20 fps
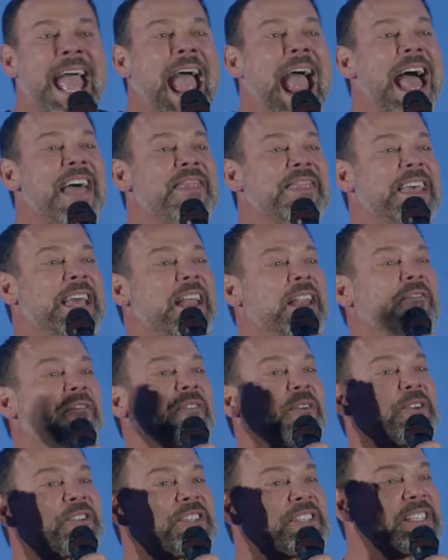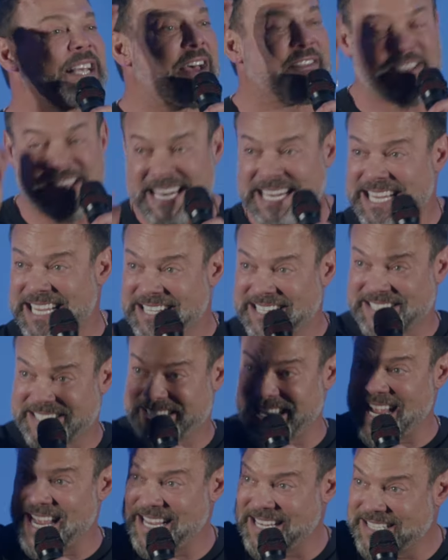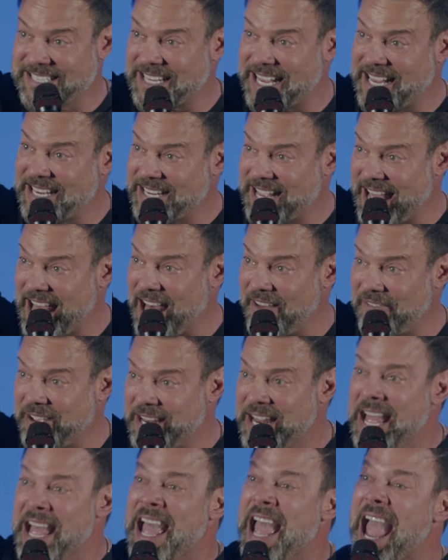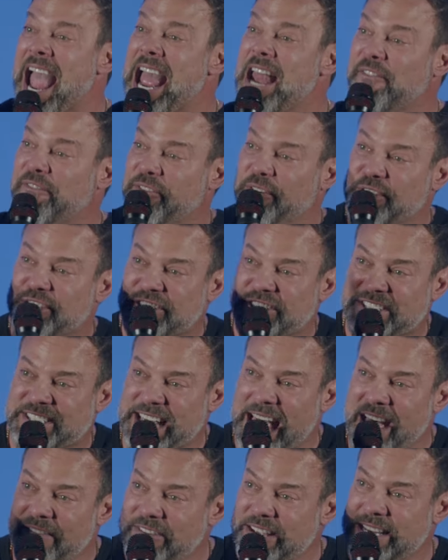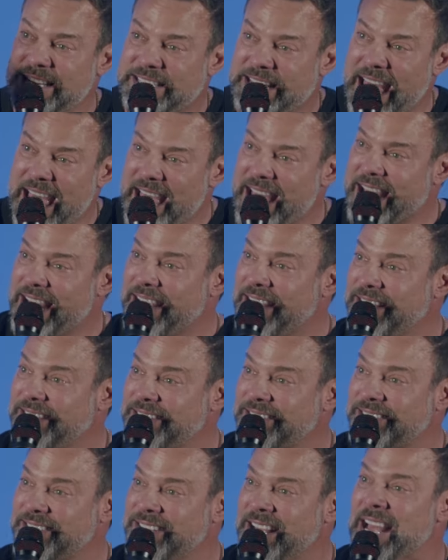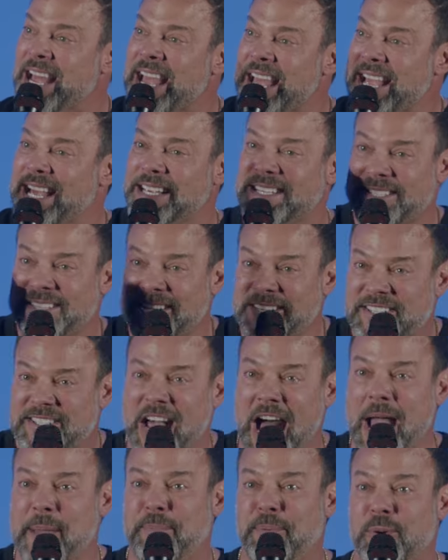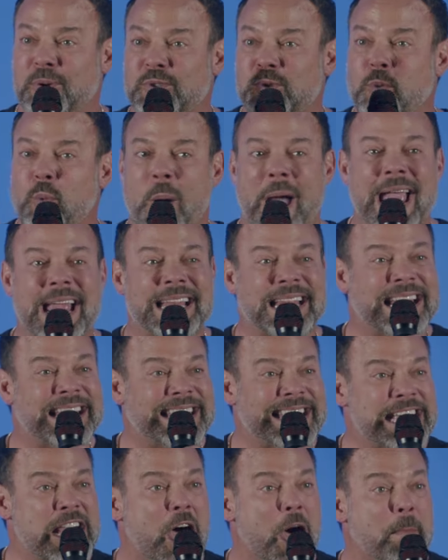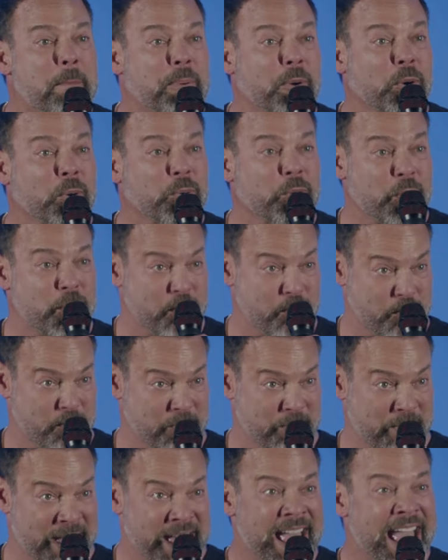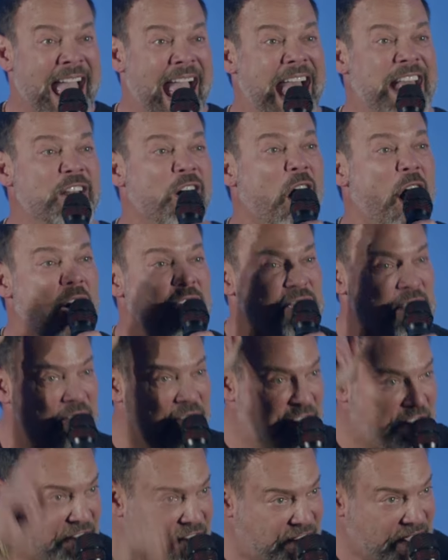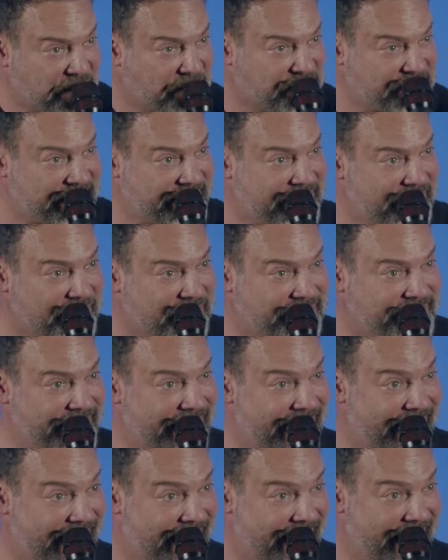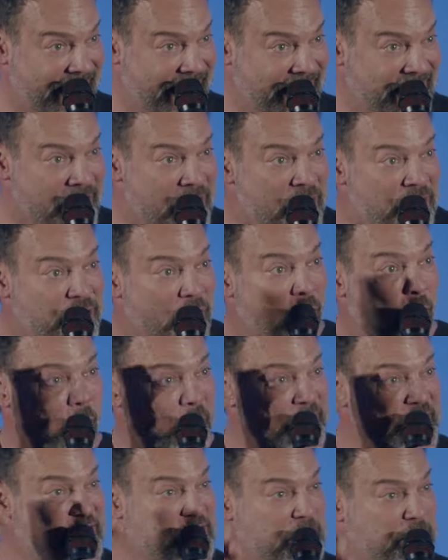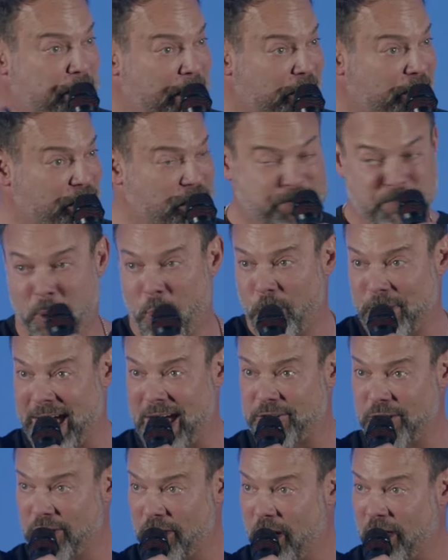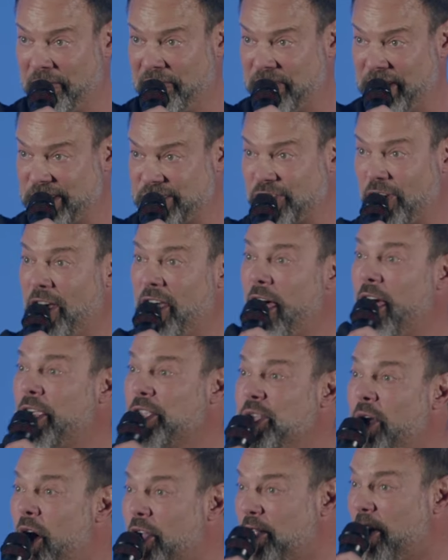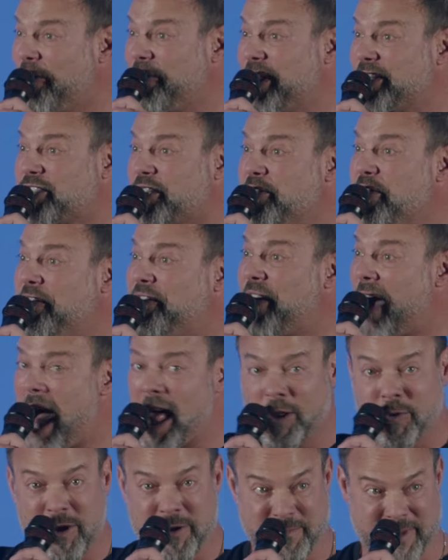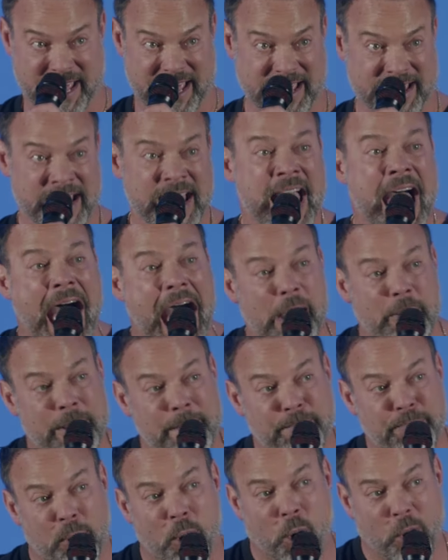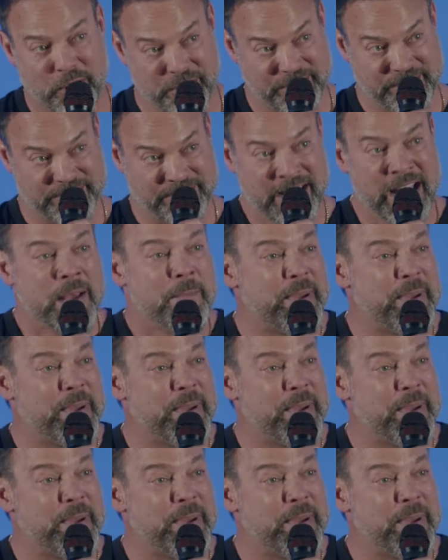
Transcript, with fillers: And then for seven, then he ascends into heaven. And for seven days, his disciples wait in the upper room. And on the 50th day, the Holy Spirit is poured out on, on flesh. Are, are you on all flesh? Are you following me? How important?